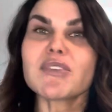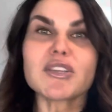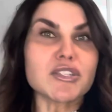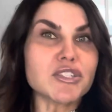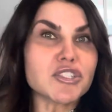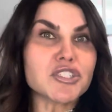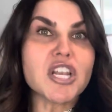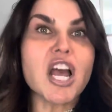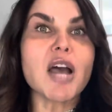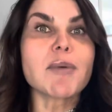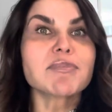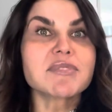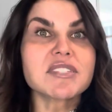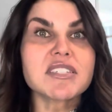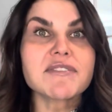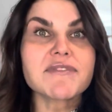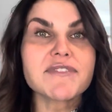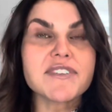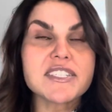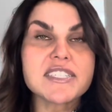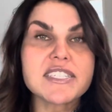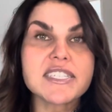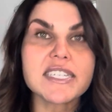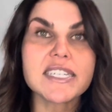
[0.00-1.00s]
shops to
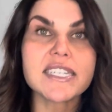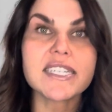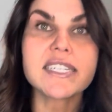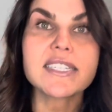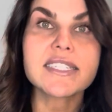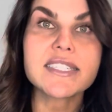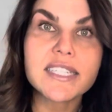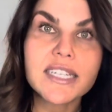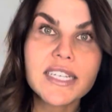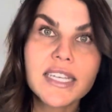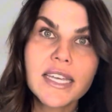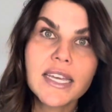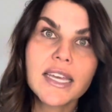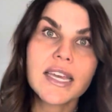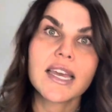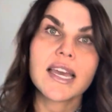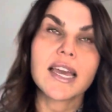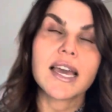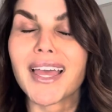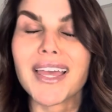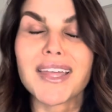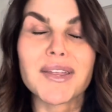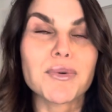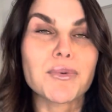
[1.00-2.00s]
visit,
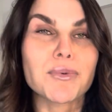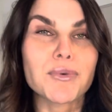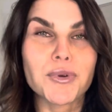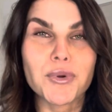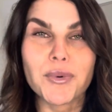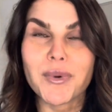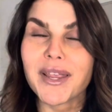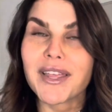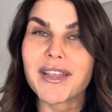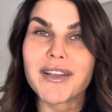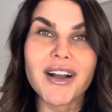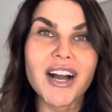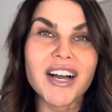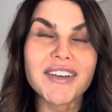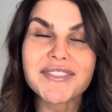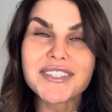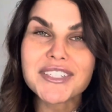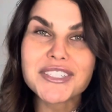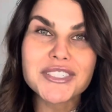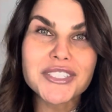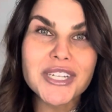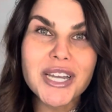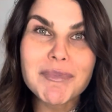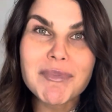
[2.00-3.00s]
a great coffee
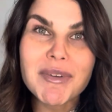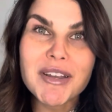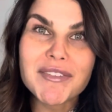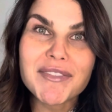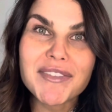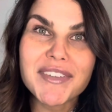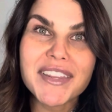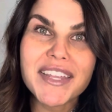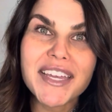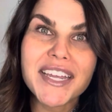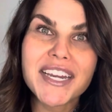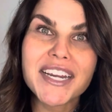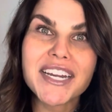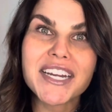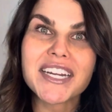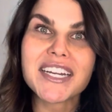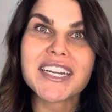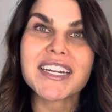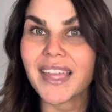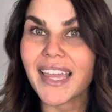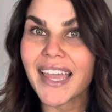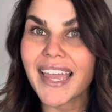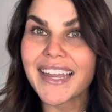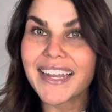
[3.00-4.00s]
shop over
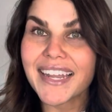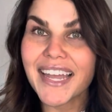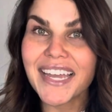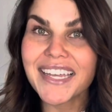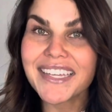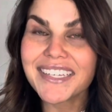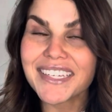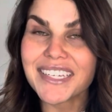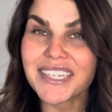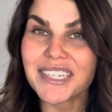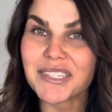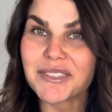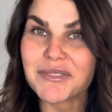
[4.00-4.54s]
there, and hiking.